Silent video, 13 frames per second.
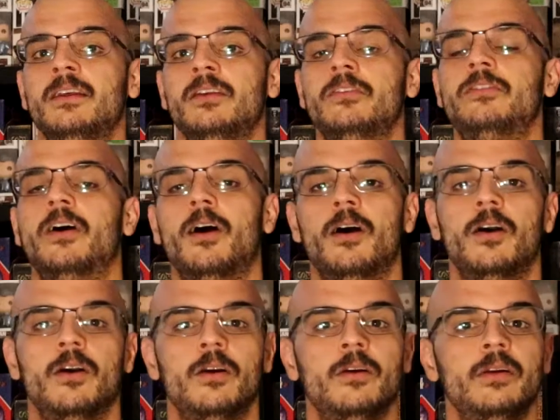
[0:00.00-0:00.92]

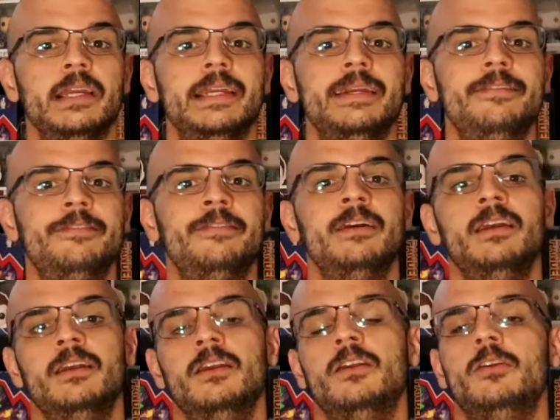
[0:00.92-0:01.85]
So if
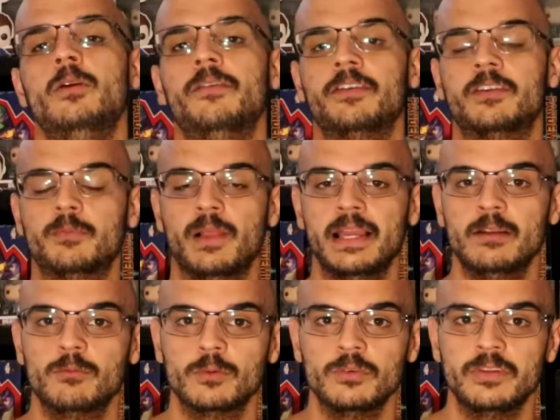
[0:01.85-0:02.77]
you have explained
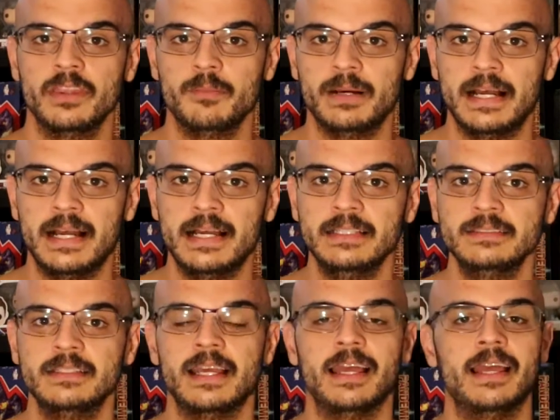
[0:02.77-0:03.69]
rules in the
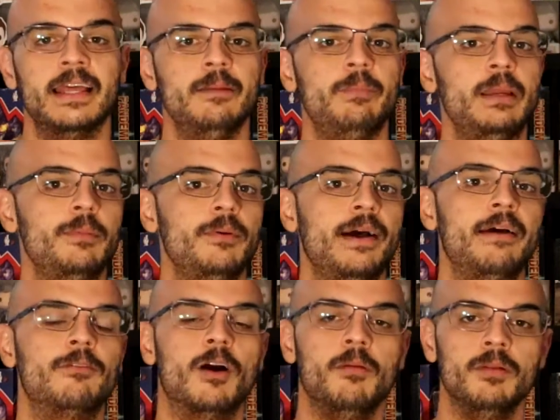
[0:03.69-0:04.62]
past and people
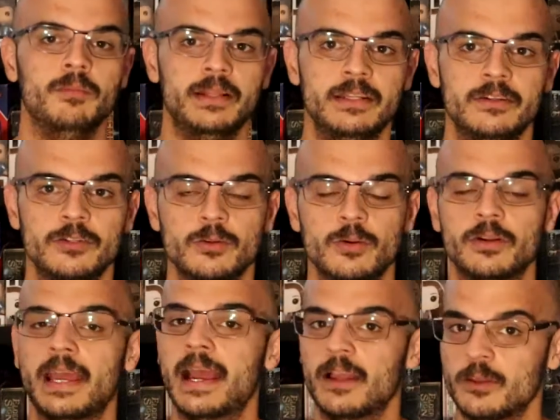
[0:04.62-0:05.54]
have complimented you
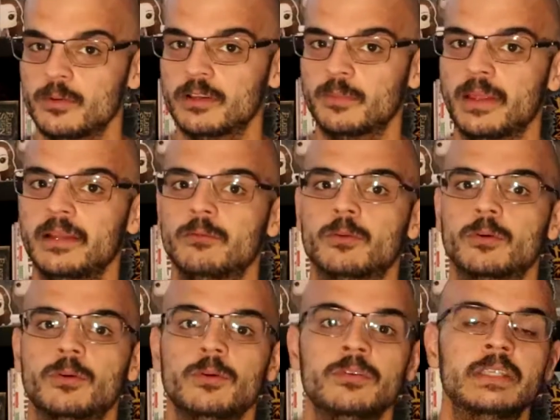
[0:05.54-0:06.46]
on how you explain
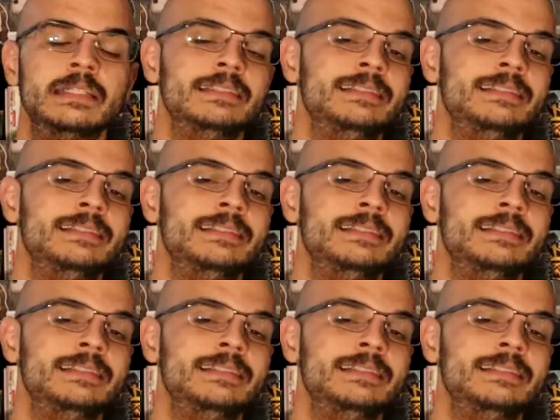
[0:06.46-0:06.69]
rules,